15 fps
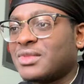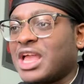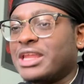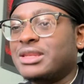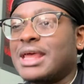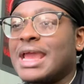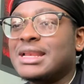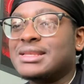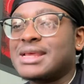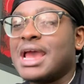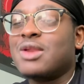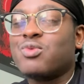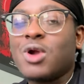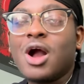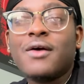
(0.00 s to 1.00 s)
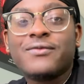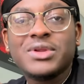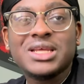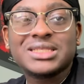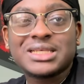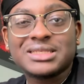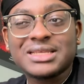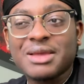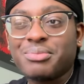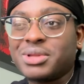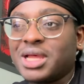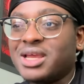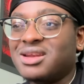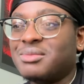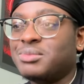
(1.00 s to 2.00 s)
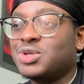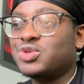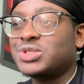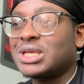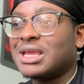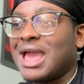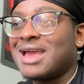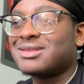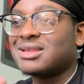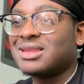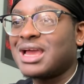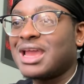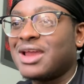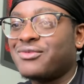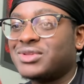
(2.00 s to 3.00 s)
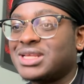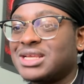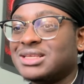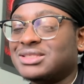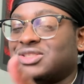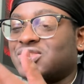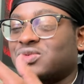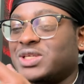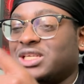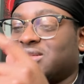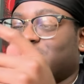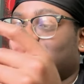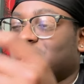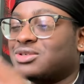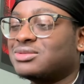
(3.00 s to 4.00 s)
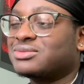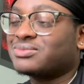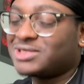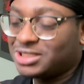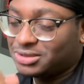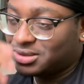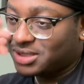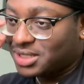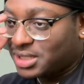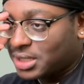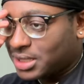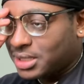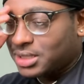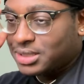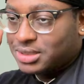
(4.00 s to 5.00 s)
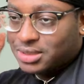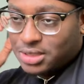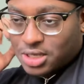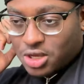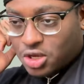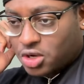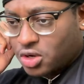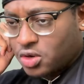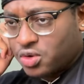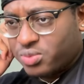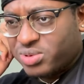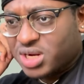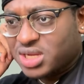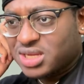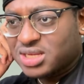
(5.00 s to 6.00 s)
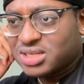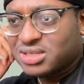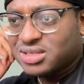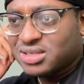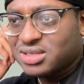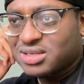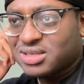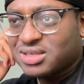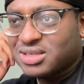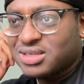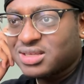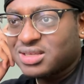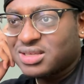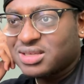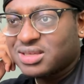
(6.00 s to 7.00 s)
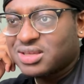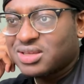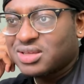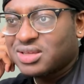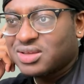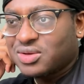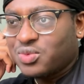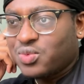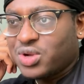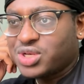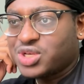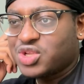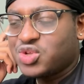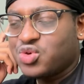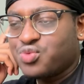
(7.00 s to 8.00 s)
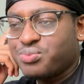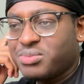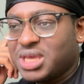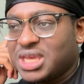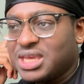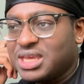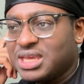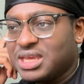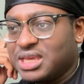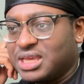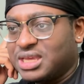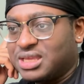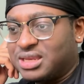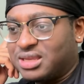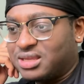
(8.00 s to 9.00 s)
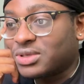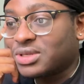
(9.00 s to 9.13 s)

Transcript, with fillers: They dead wrong for this because they playing the music acting like everything is sweet, bro. No, bro. What do you mean?